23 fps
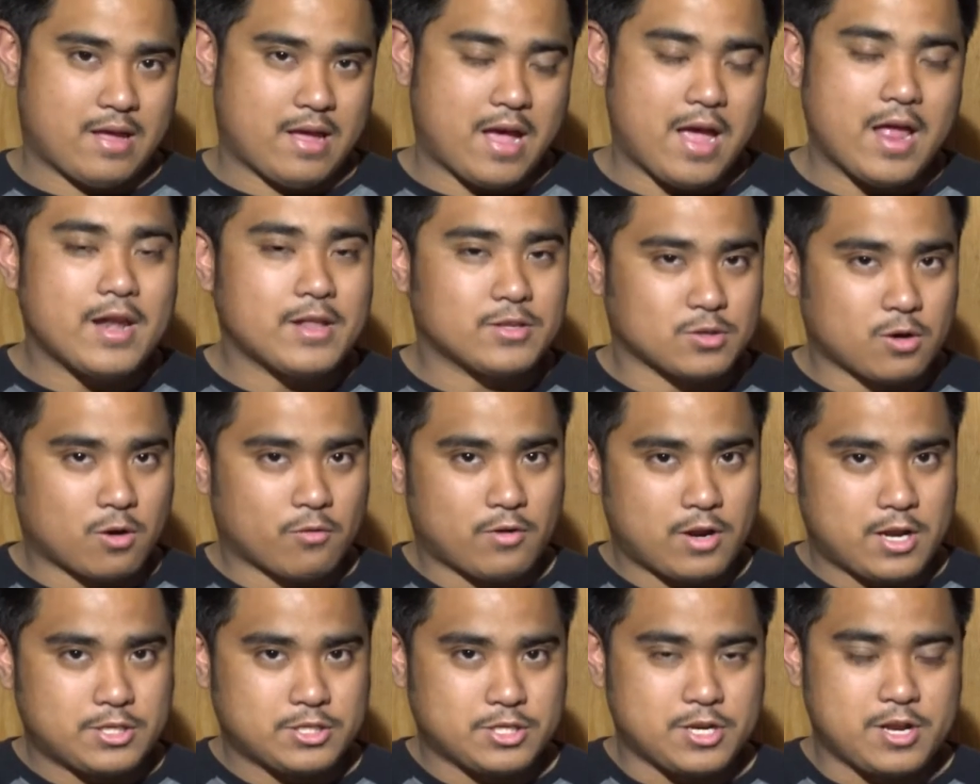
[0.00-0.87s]
and it's
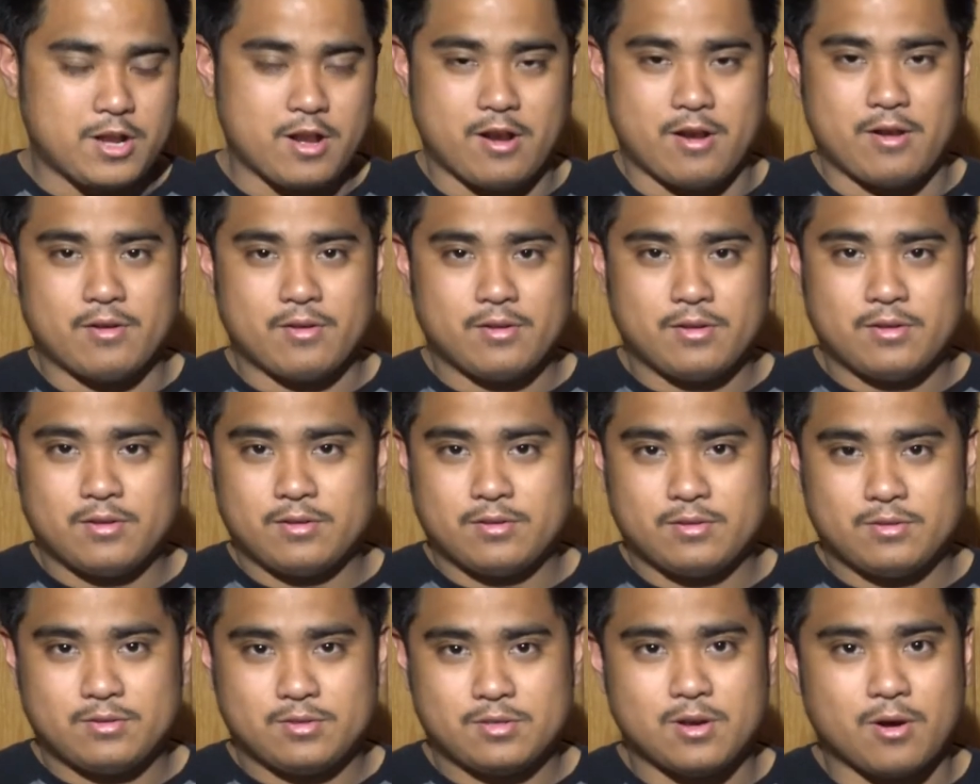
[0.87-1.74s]
over-engineered.
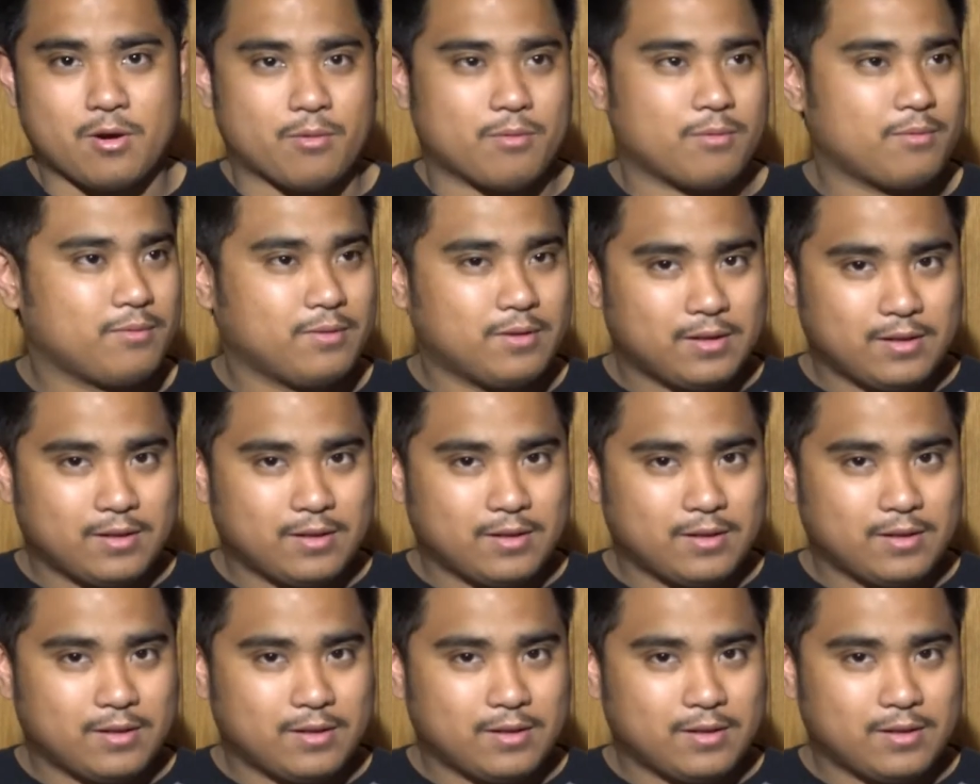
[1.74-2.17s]
So